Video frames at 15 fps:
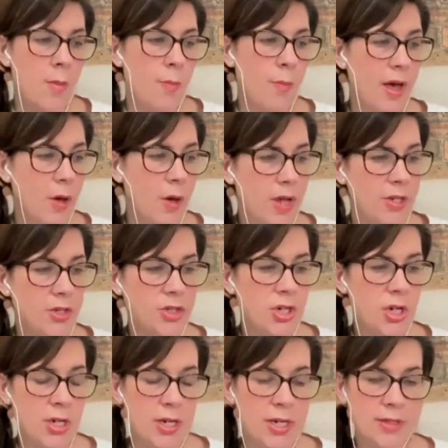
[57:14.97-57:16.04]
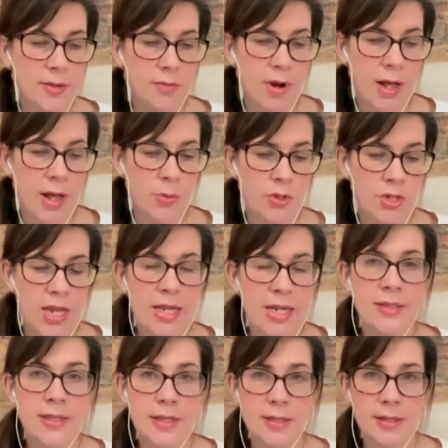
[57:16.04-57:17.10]
My question is around,
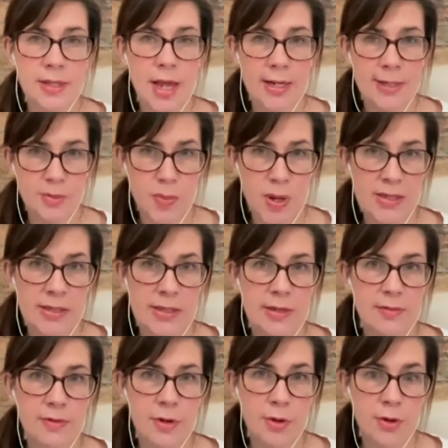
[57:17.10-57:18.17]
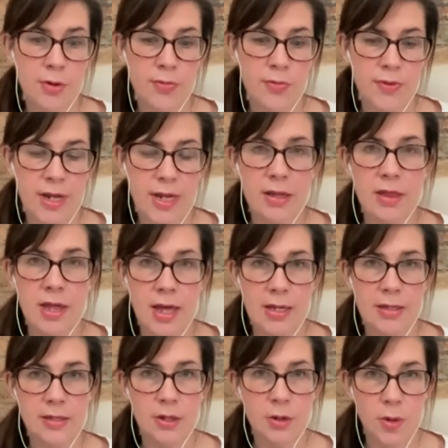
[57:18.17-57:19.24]
is this expansive enough? Like, that
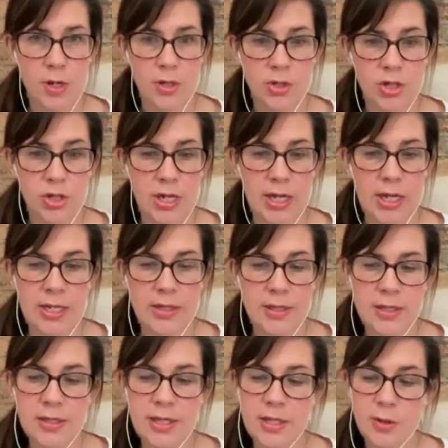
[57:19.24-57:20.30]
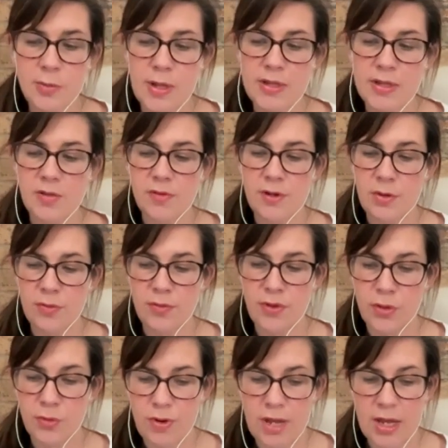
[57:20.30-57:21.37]
is the question. Like, is this expansive enough for
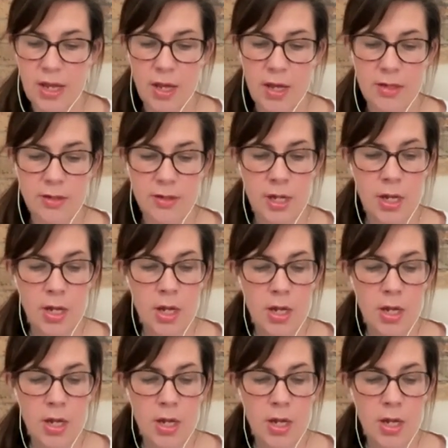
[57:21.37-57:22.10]
3 years?